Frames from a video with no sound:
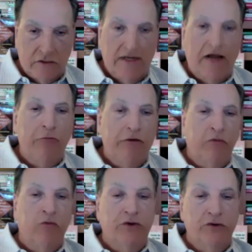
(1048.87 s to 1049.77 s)
Now
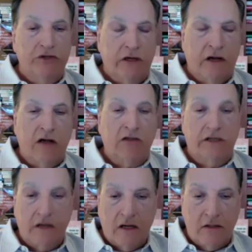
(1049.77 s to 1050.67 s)
people were using
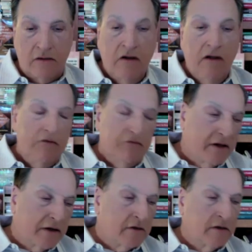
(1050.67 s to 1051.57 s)
Oxycontin,
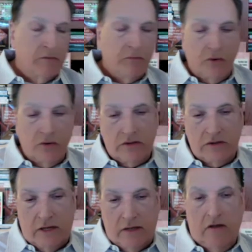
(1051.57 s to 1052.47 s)
Vicodin,
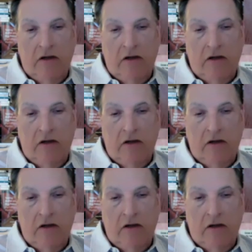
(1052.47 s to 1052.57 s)
Percocet,